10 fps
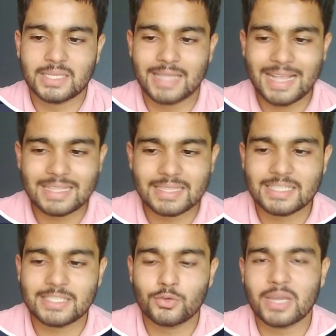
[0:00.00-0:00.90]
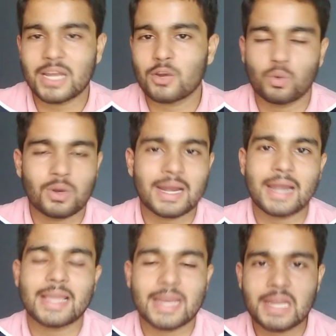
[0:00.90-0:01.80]
Like this, you can
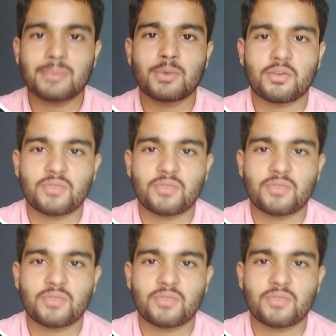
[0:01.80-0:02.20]
override any number of